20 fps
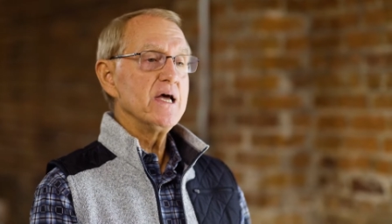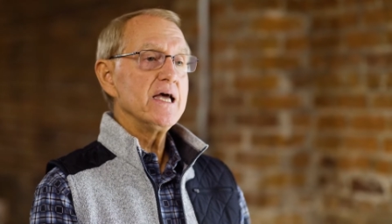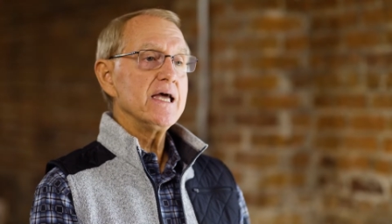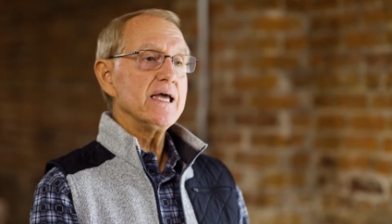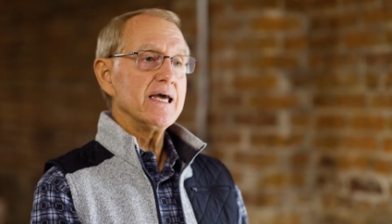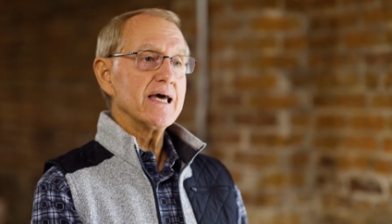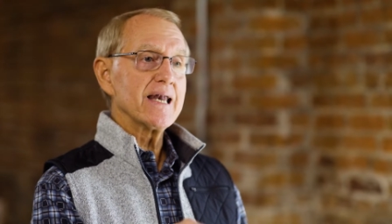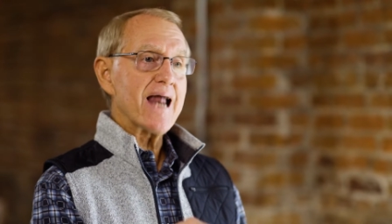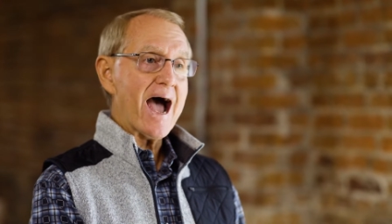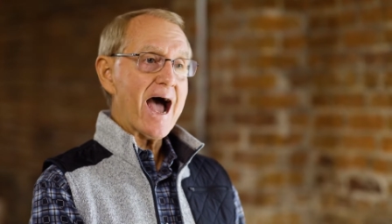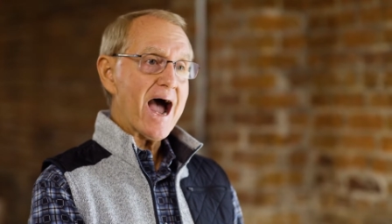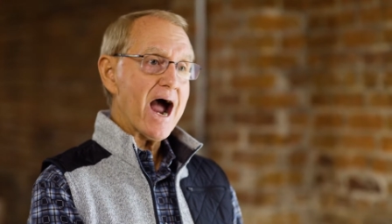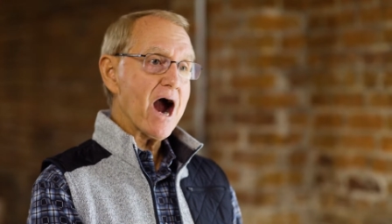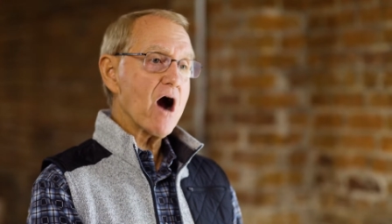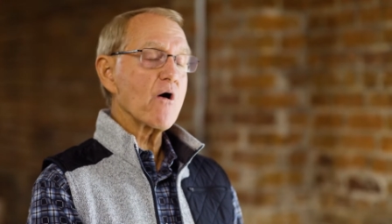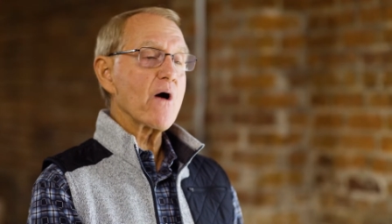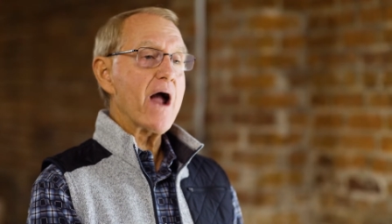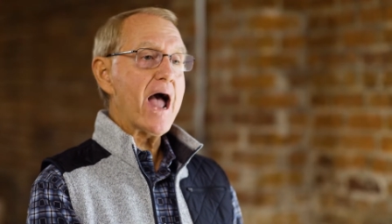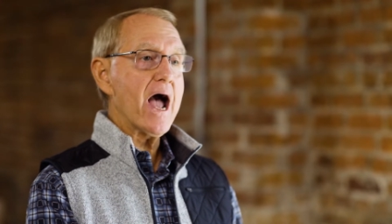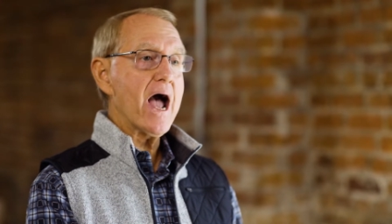in
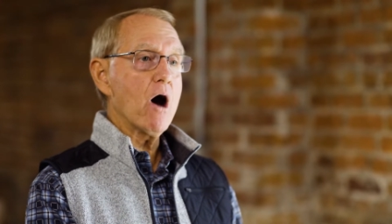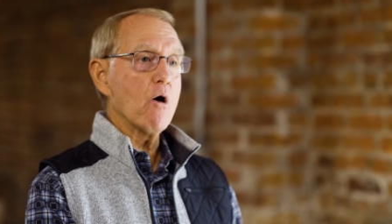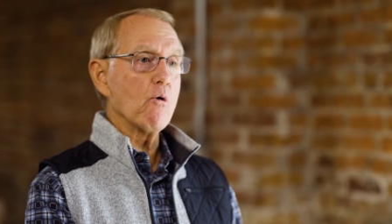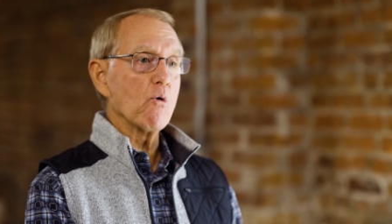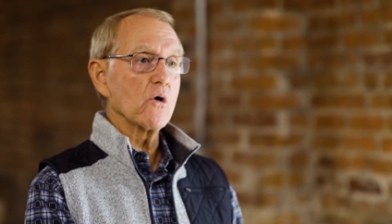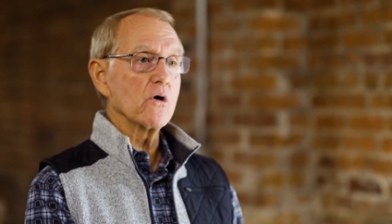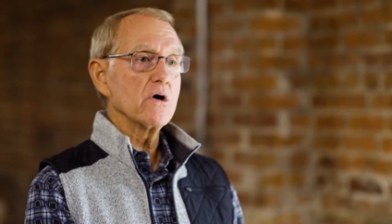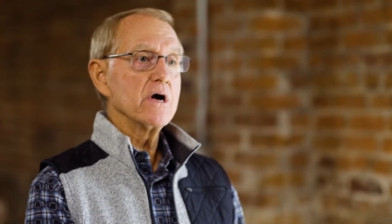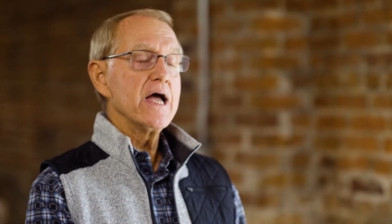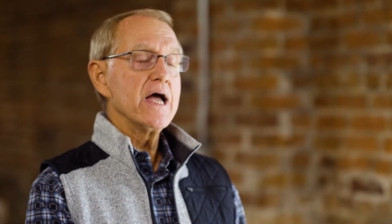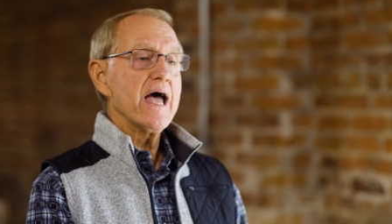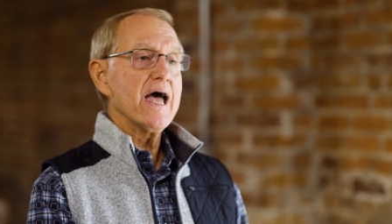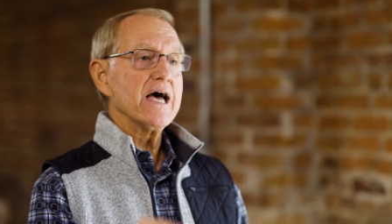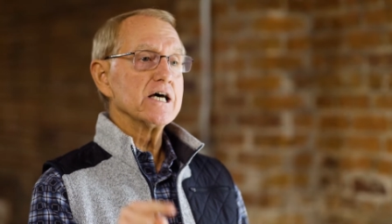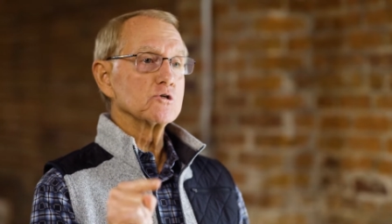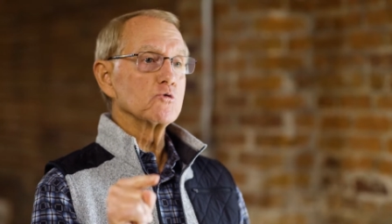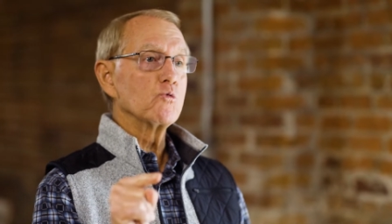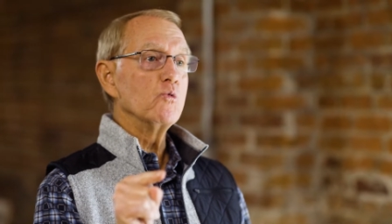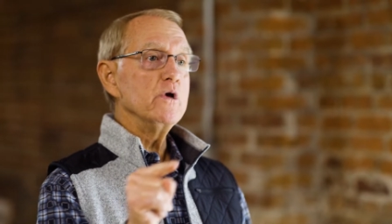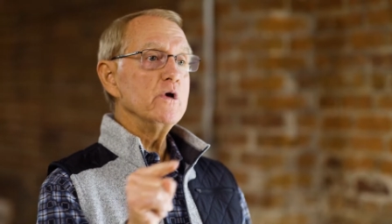our hour,
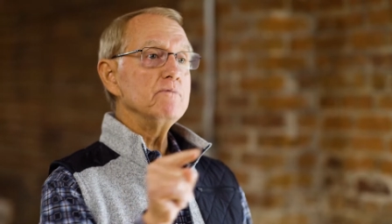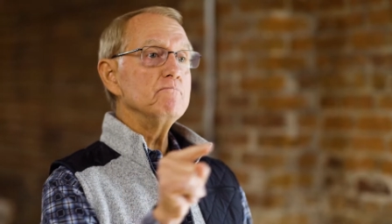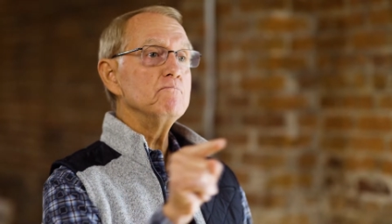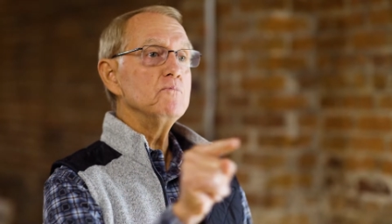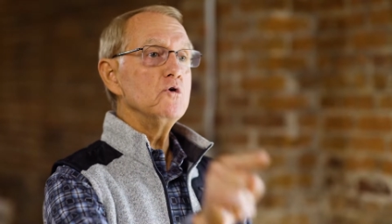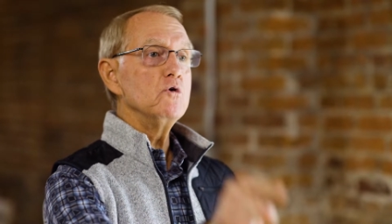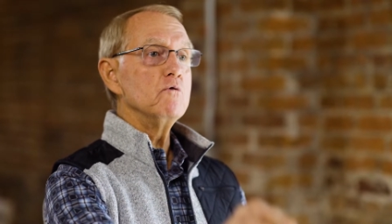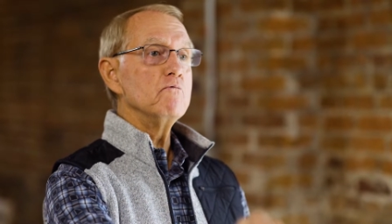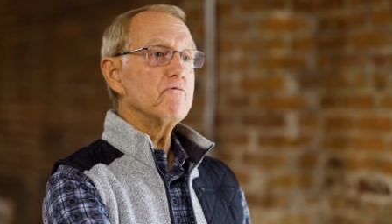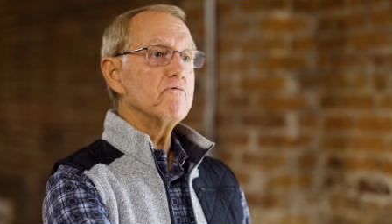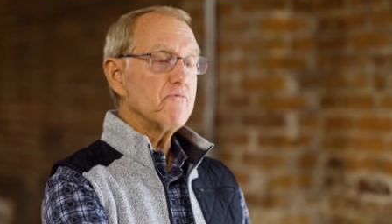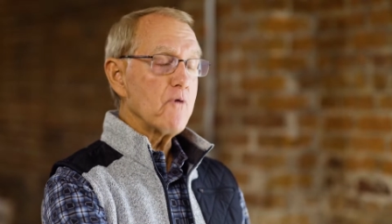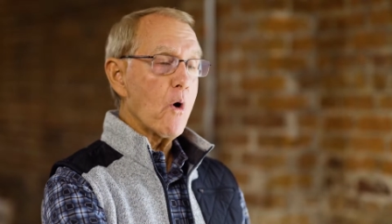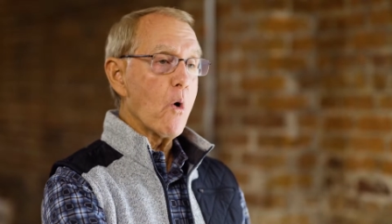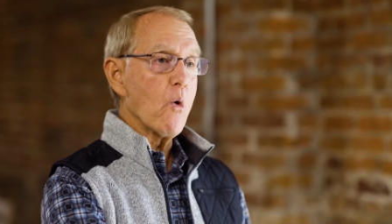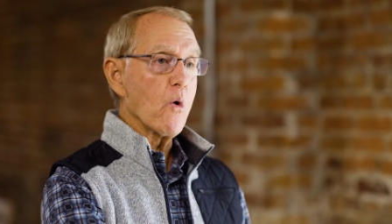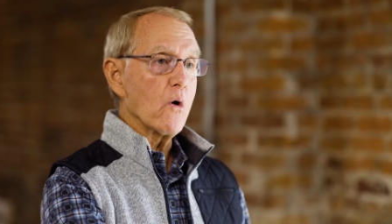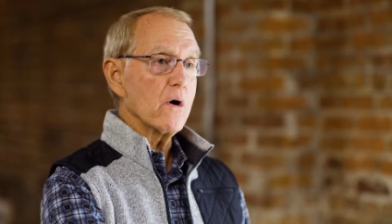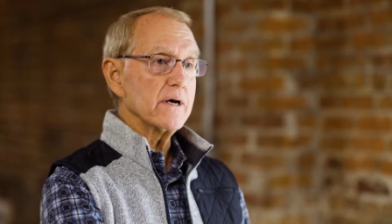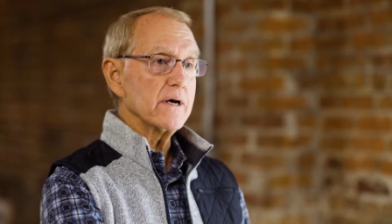as we move
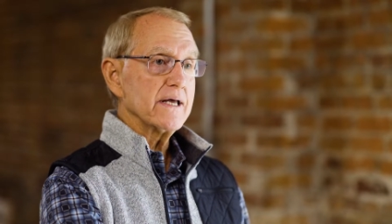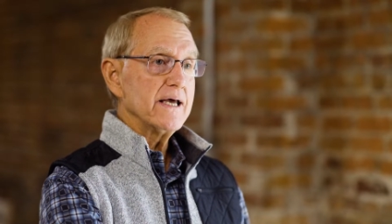forward